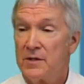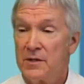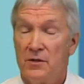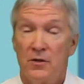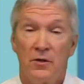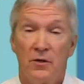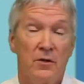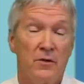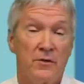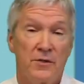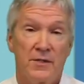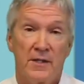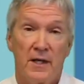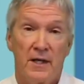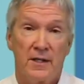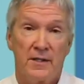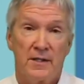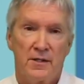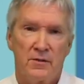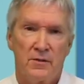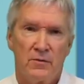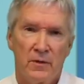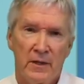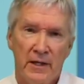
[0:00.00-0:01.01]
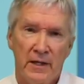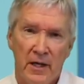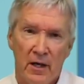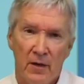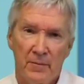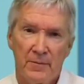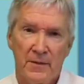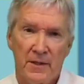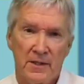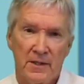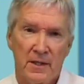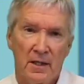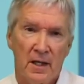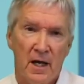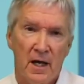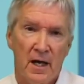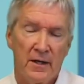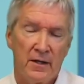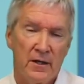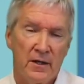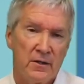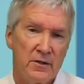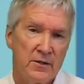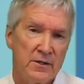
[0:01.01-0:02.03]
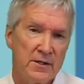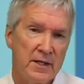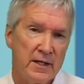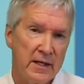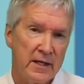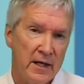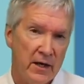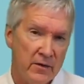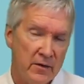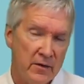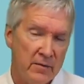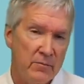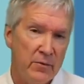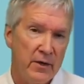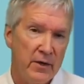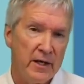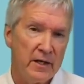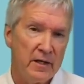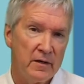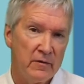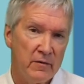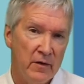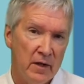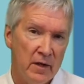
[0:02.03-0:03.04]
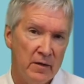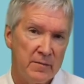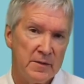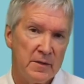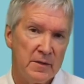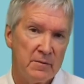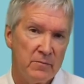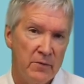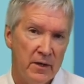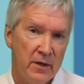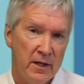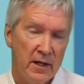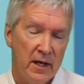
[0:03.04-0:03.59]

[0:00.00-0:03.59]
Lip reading: neuroscience has really helped us a lot in understanding how the brain develops and